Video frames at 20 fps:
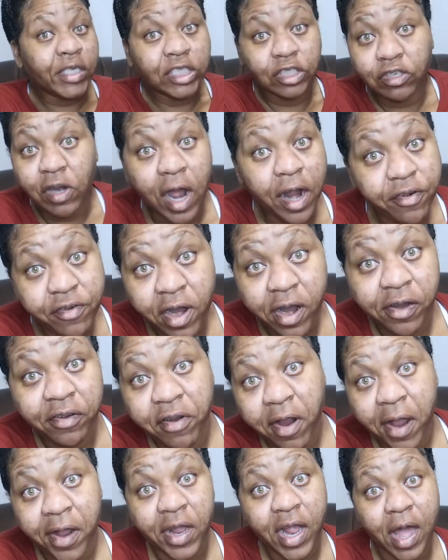Wrong,
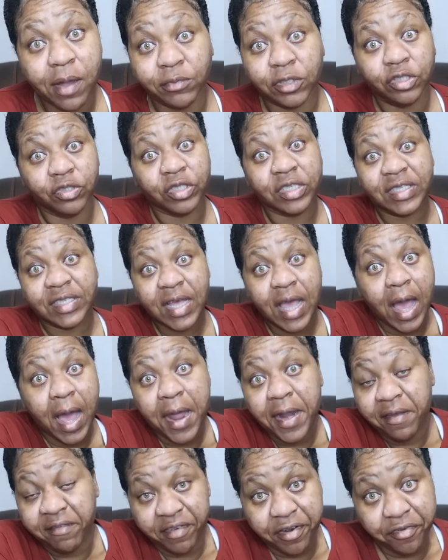come and no say
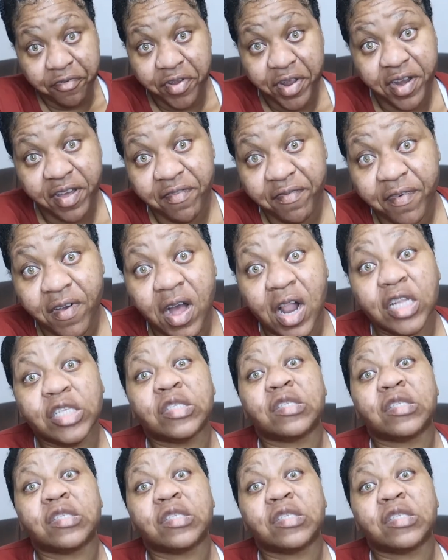I never rain a fall.